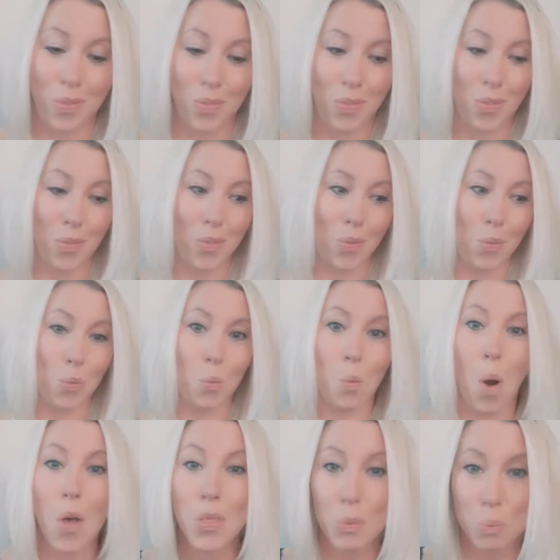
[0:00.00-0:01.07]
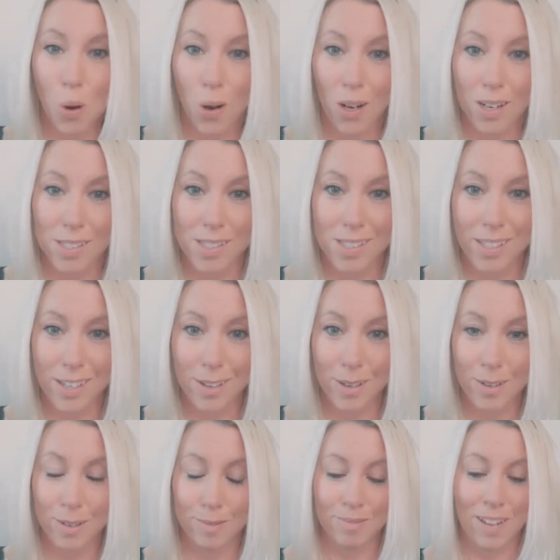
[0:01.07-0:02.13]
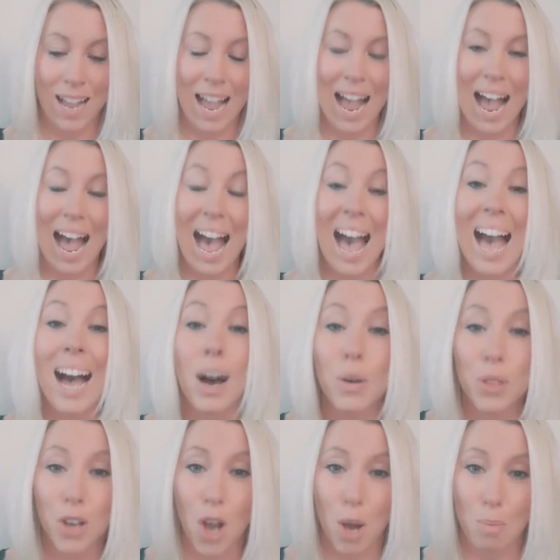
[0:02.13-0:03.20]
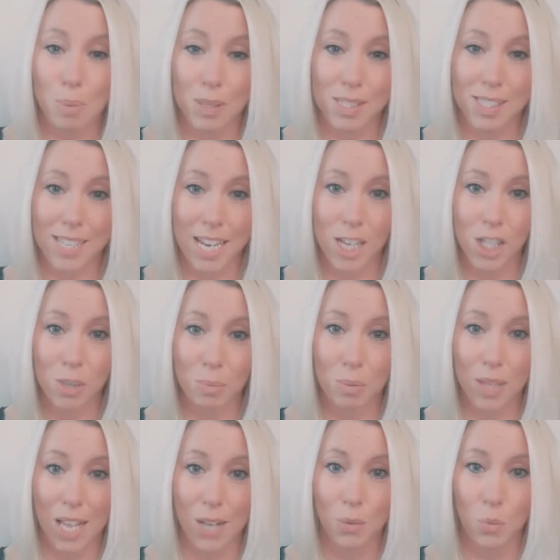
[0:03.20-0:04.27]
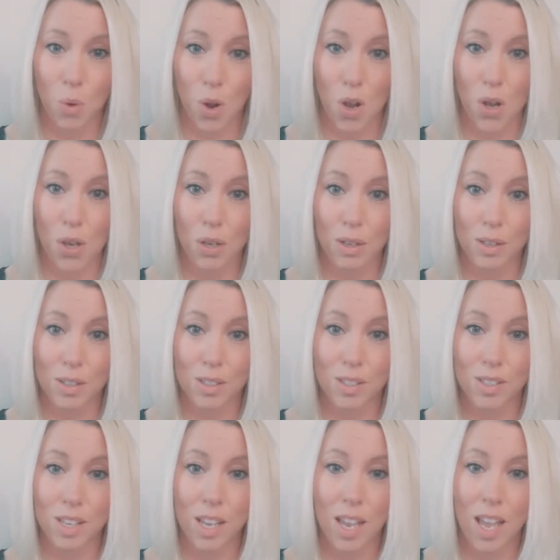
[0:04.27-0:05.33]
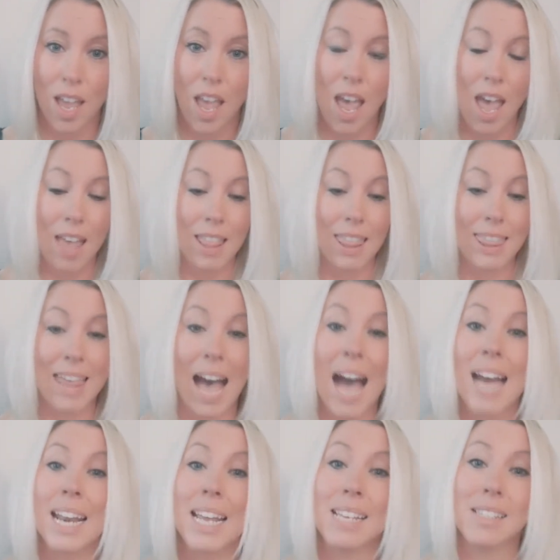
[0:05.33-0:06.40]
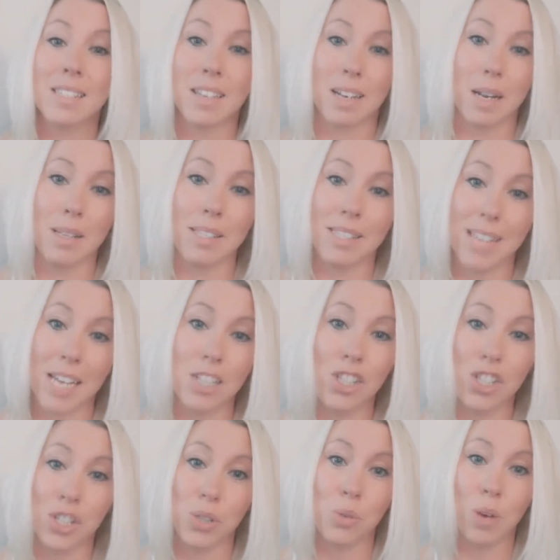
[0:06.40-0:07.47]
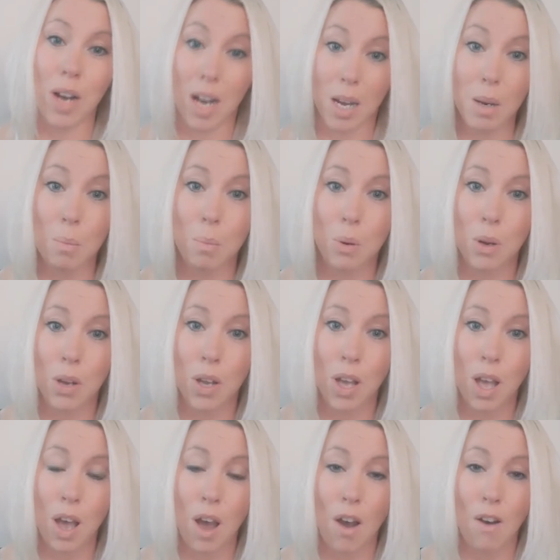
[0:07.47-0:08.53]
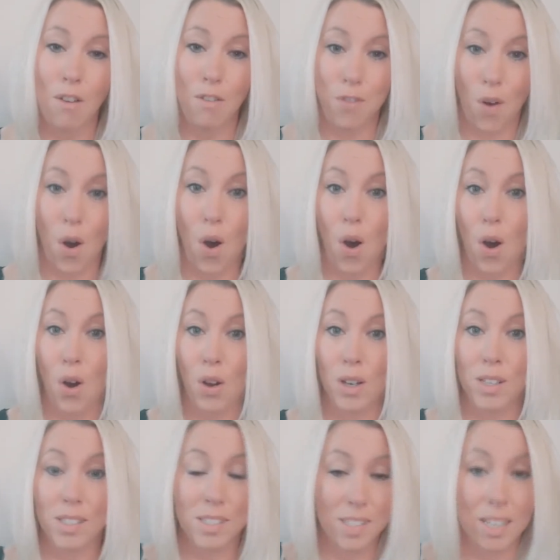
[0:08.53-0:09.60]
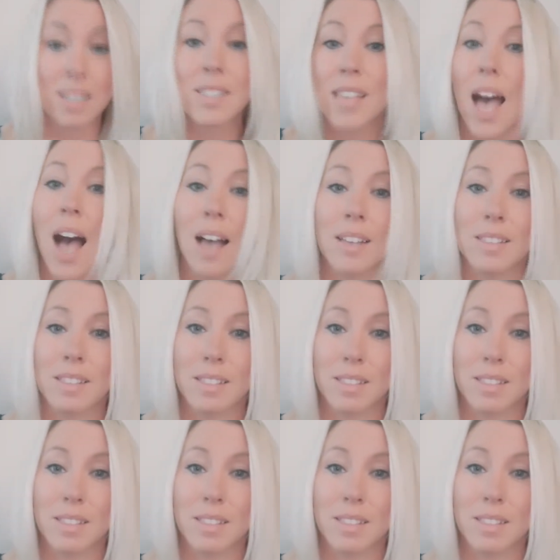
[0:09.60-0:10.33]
what the products do, how the compensation plan works, that is going to set you up for success,